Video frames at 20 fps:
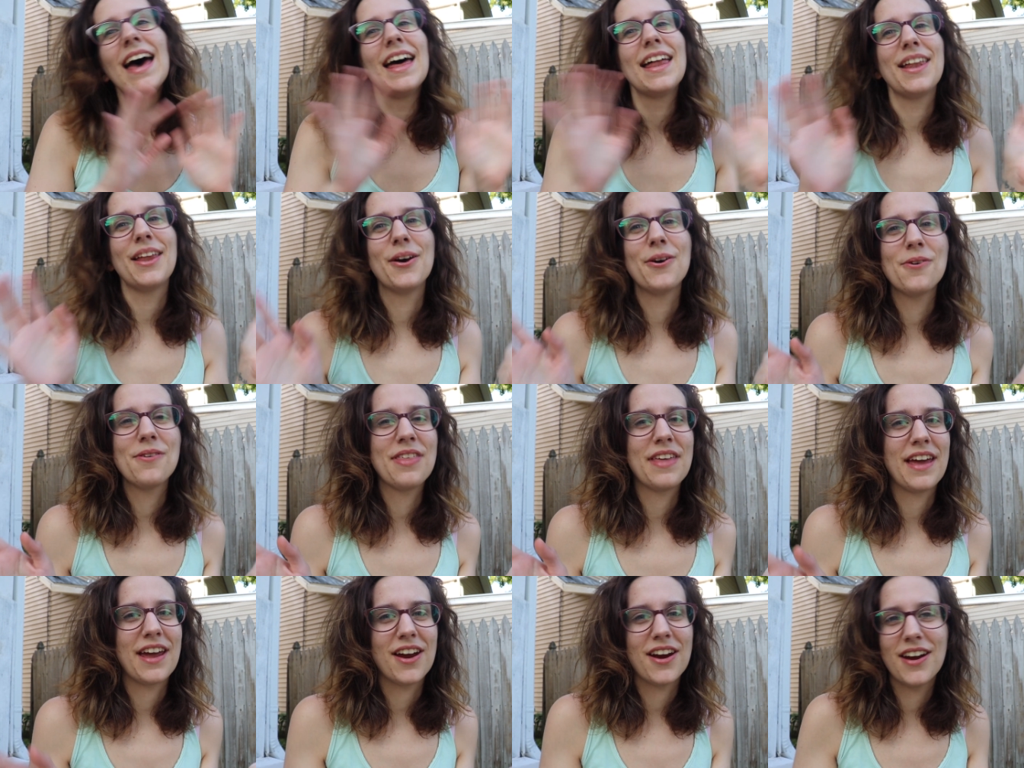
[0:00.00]
Hello
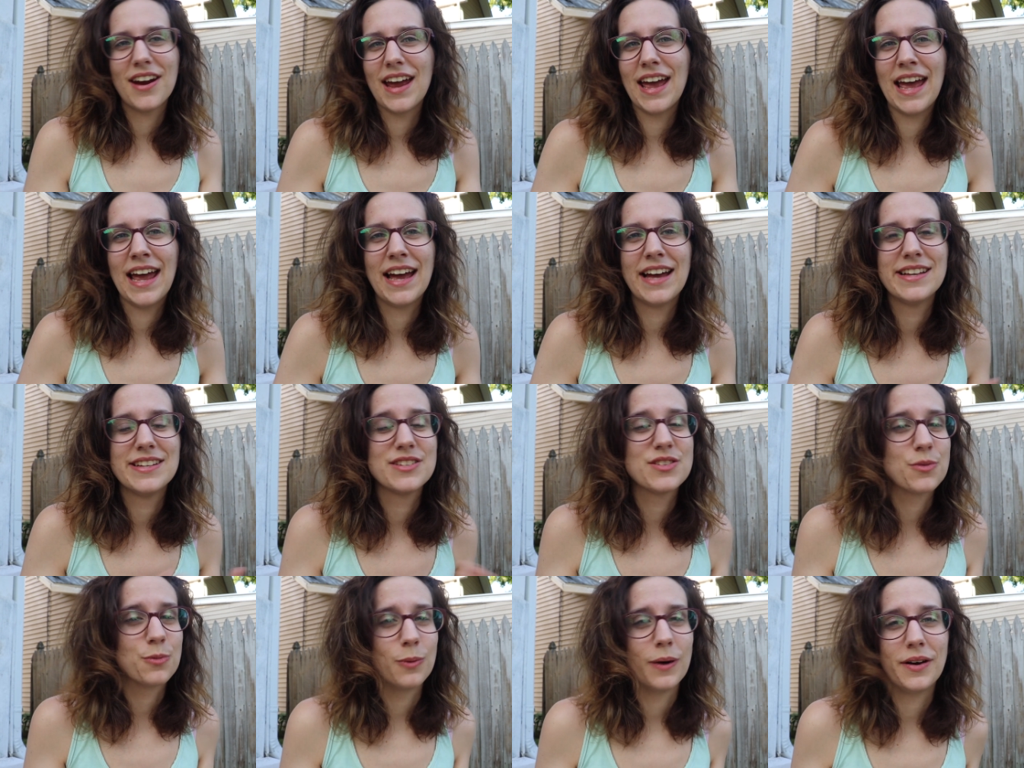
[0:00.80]
there
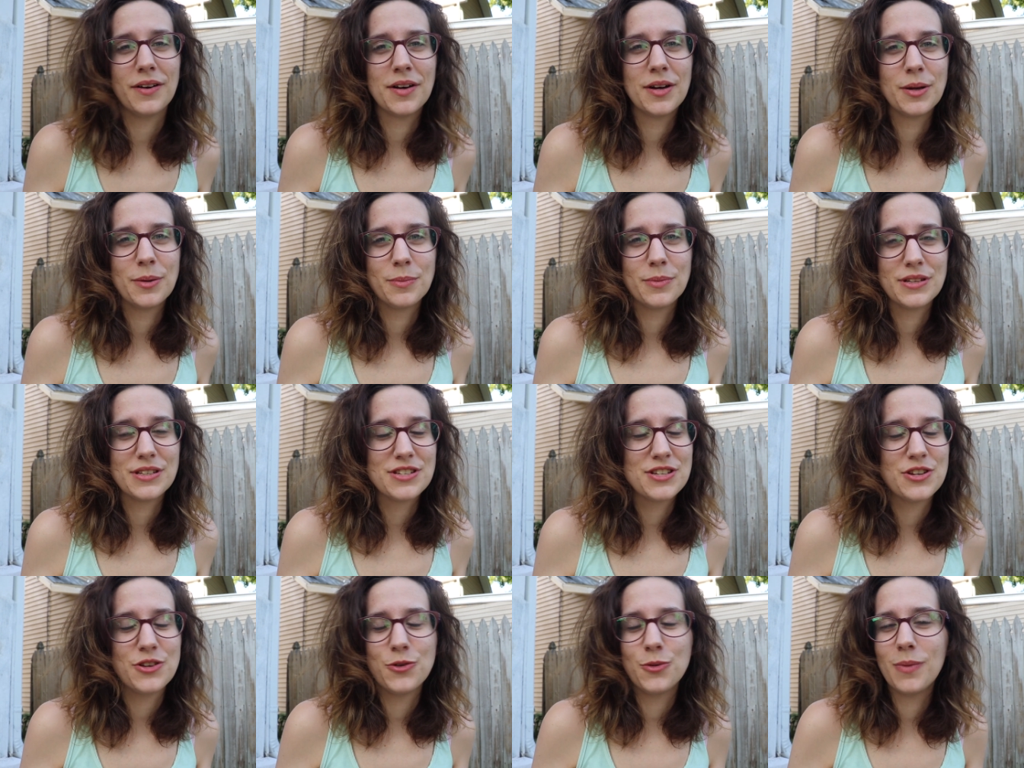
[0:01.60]
and welcome
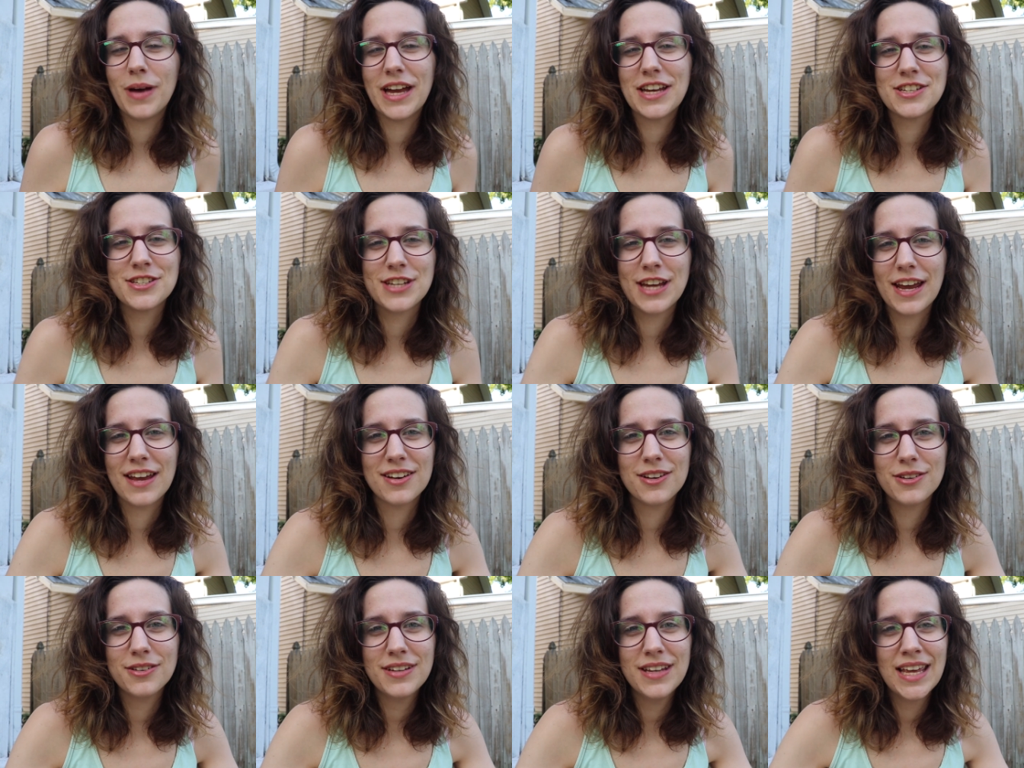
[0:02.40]
to my
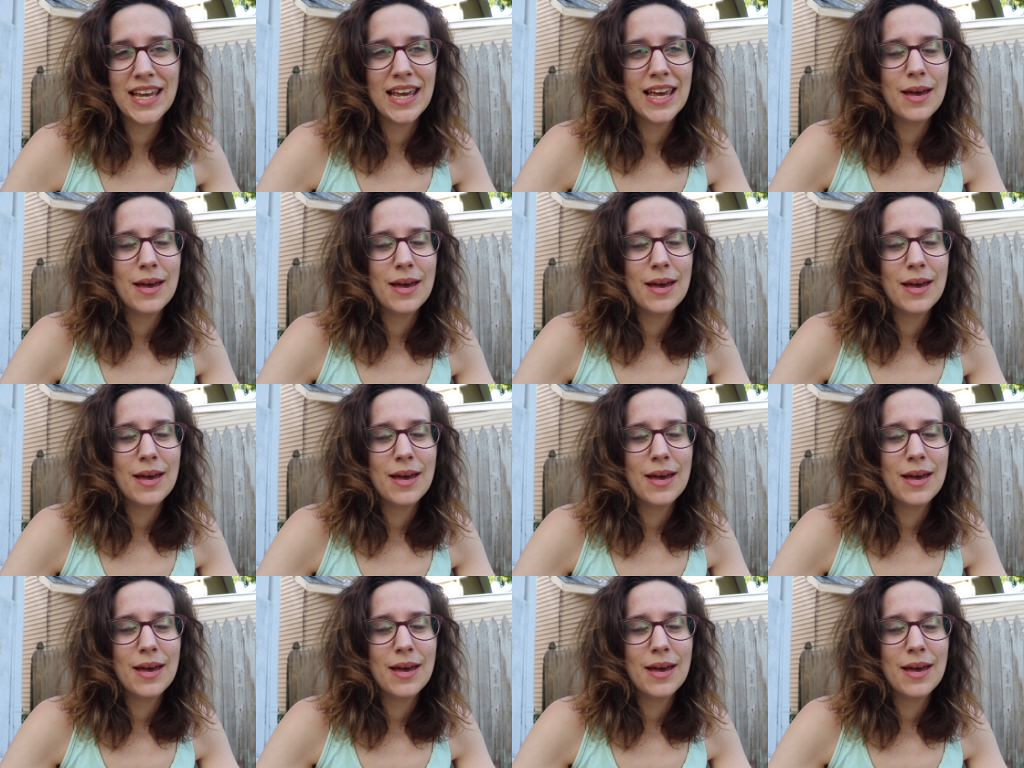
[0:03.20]
channel.